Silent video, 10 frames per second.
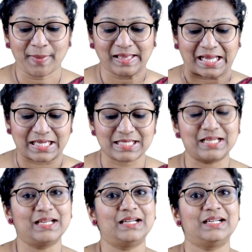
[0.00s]
at that.
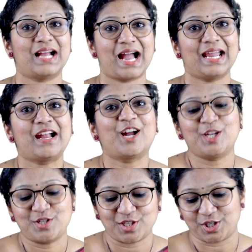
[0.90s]
I
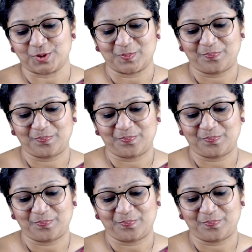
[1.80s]
continue.